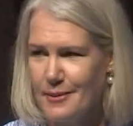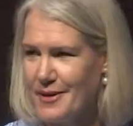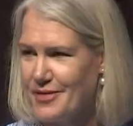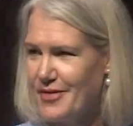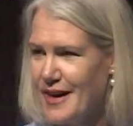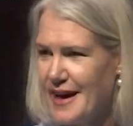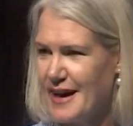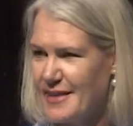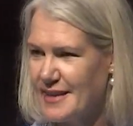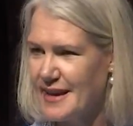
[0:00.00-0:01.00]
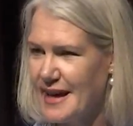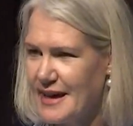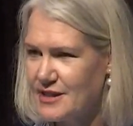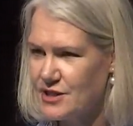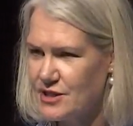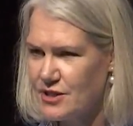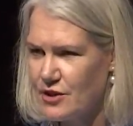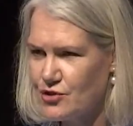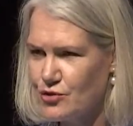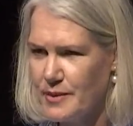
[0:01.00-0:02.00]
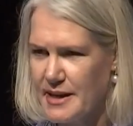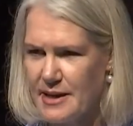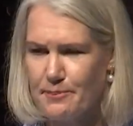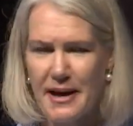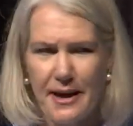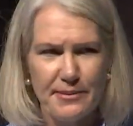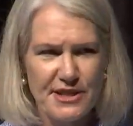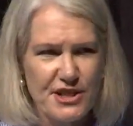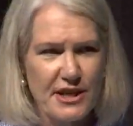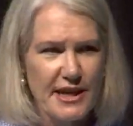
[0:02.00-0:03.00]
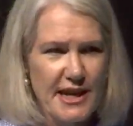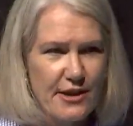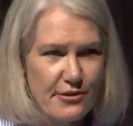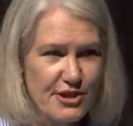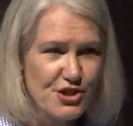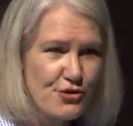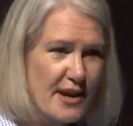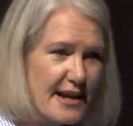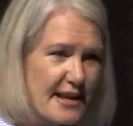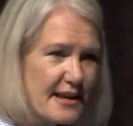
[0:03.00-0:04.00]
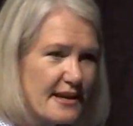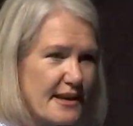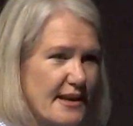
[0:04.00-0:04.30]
but they are the largest social media publisher here in Australia.